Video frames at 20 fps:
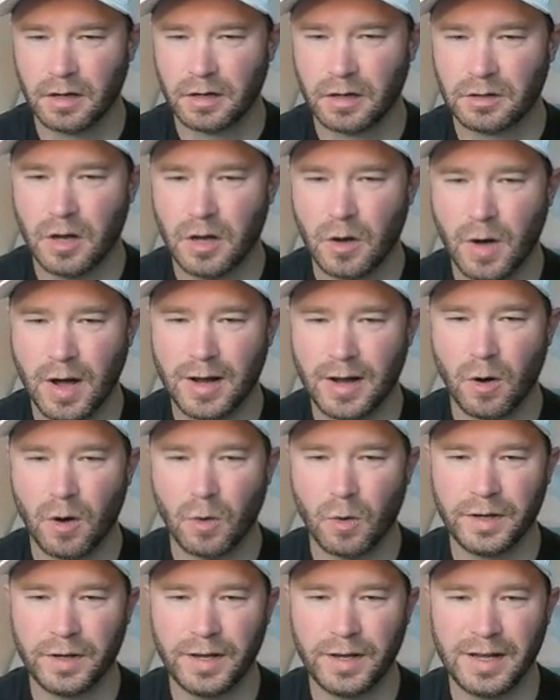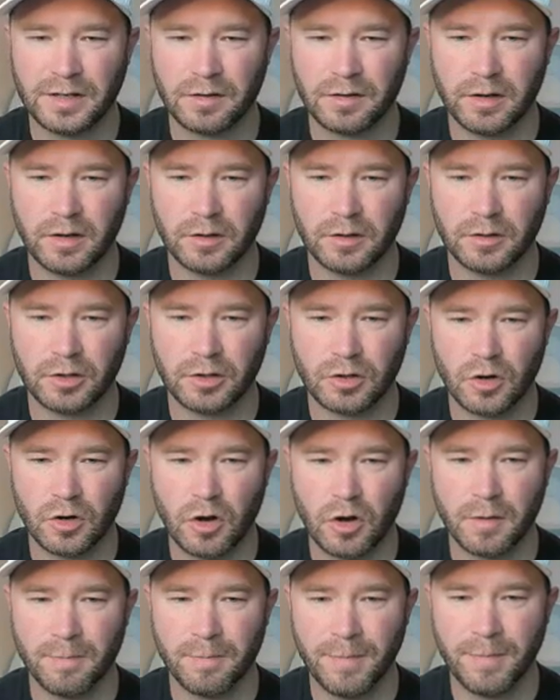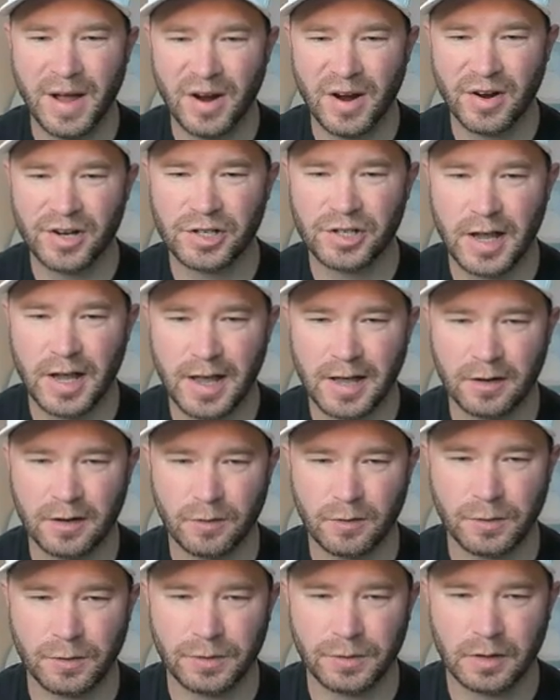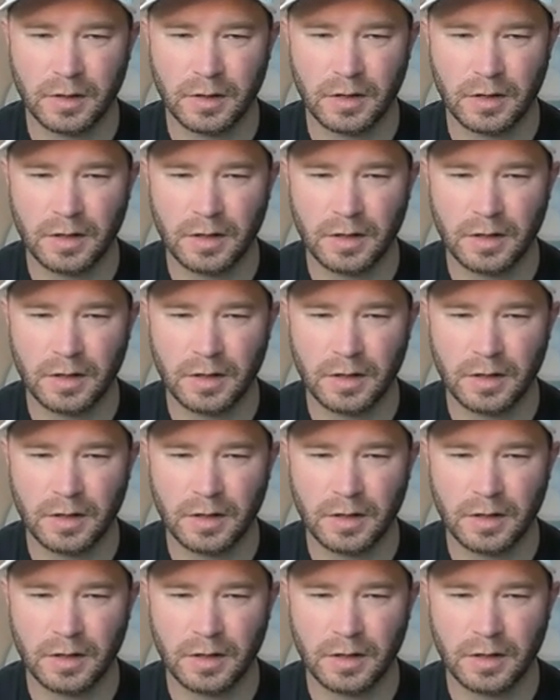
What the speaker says: So I only enter in on strong bearish candles